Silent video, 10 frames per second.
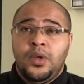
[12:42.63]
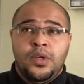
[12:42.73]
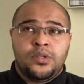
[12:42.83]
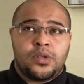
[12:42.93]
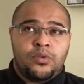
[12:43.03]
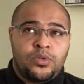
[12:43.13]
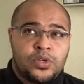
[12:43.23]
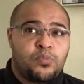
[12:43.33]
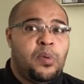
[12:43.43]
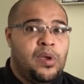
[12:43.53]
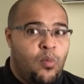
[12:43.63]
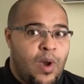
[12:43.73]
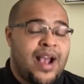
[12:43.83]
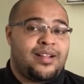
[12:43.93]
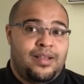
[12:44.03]
So just be
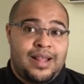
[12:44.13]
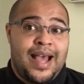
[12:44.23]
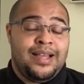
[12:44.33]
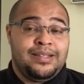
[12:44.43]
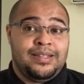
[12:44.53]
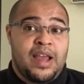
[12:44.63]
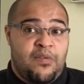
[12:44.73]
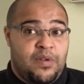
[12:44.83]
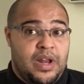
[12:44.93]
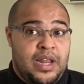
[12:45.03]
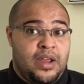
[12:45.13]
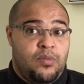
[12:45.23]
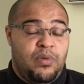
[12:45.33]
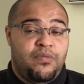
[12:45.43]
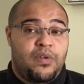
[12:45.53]
aware that that is definitely going
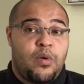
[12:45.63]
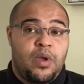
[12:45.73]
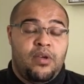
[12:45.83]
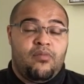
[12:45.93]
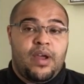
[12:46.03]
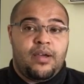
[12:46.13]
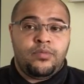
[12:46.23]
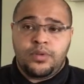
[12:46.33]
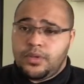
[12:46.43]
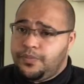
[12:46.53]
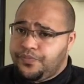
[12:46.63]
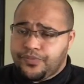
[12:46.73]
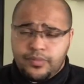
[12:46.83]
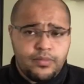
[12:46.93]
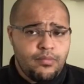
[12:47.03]
to be floating around.
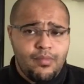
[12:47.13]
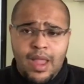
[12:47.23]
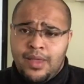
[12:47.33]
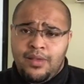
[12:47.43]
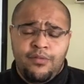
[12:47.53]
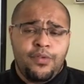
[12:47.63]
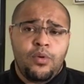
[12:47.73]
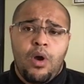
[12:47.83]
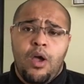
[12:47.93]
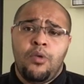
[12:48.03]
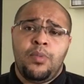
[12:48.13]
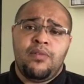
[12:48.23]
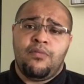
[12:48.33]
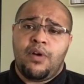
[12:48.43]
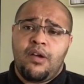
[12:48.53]
And then for your home and
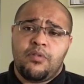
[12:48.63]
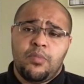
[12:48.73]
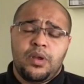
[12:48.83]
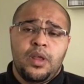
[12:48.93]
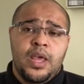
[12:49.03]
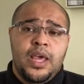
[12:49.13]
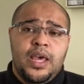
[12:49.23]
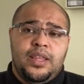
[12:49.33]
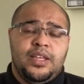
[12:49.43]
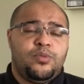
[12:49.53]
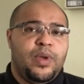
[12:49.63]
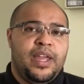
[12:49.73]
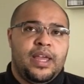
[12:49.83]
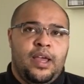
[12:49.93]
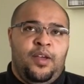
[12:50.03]
environment this
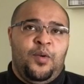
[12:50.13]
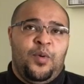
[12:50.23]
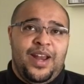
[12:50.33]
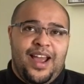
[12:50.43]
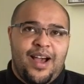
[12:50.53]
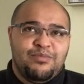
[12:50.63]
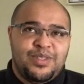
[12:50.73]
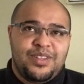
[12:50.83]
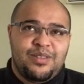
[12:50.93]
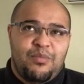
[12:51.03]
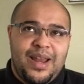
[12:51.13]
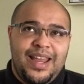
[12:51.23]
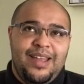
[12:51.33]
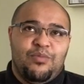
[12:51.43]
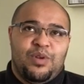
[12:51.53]
week, when it comes to the
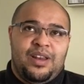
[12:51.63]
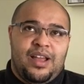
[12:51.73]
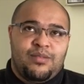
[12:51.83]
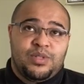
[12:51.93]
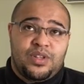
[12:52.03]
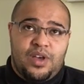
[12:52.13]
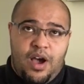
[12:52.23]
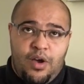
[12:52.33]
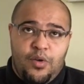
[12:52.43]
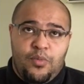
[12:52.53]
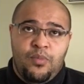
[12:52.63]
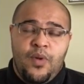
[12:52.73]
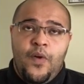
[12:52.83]
money, when it comes to the home,